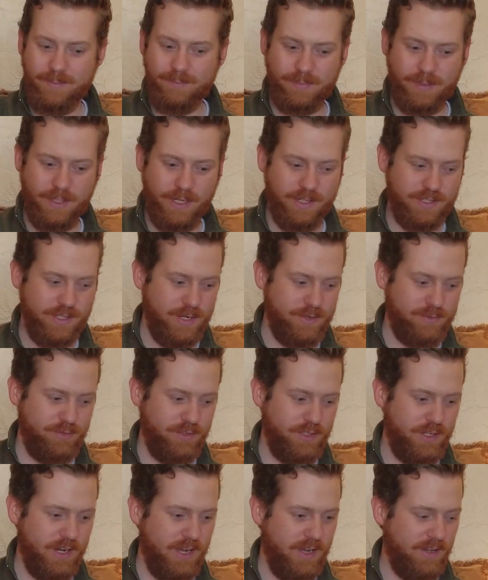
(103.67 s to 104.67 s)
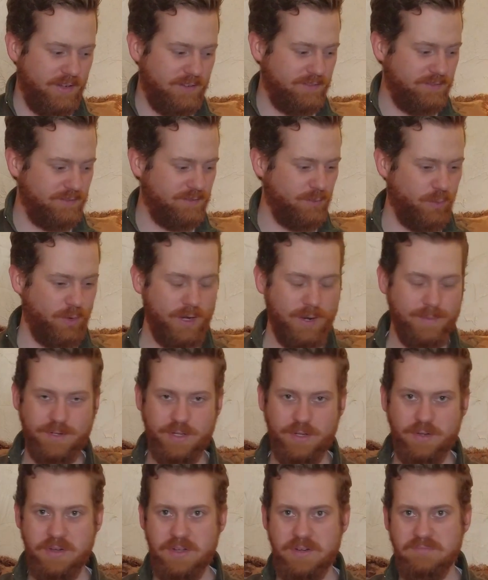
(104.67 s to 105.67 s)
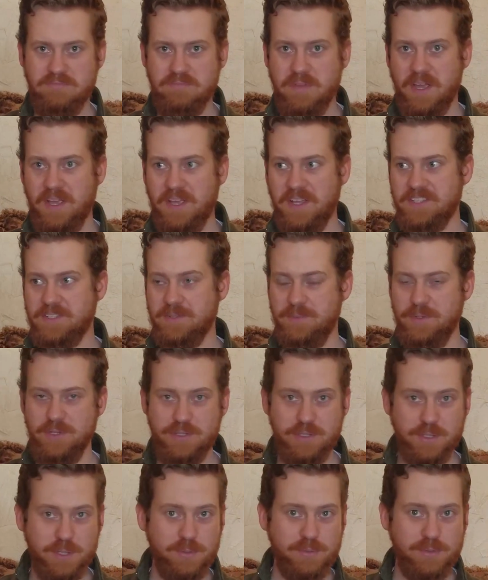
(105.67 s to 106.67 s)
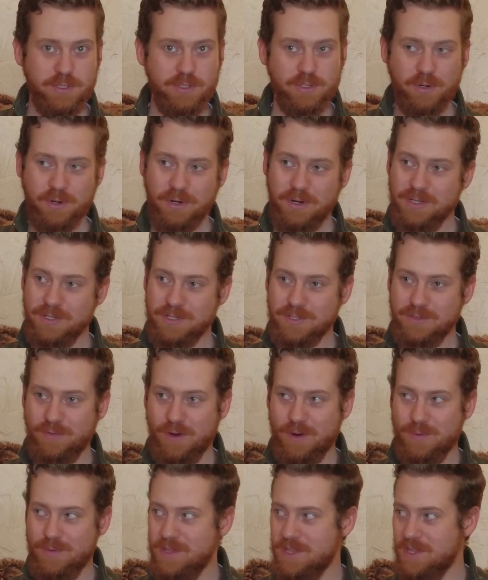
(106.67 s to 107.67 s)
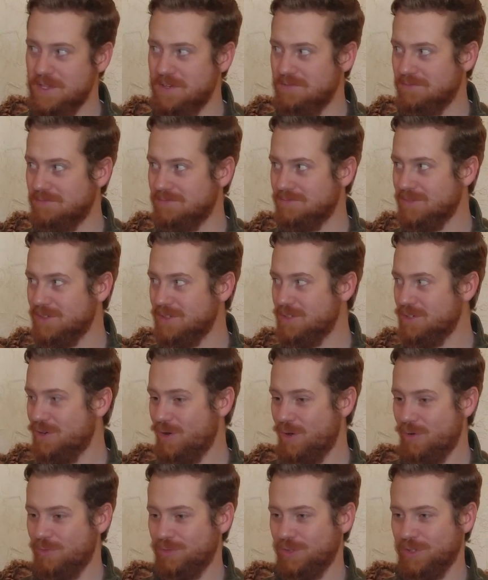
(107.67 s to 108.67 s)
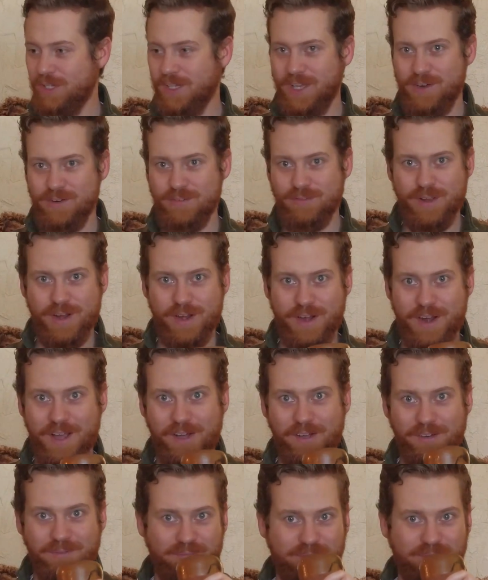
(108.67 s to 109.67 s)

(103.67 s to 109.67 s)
gonna try to figure out what I'm doing. I got some YouTube tutorials for me and hopefully to get her figured out.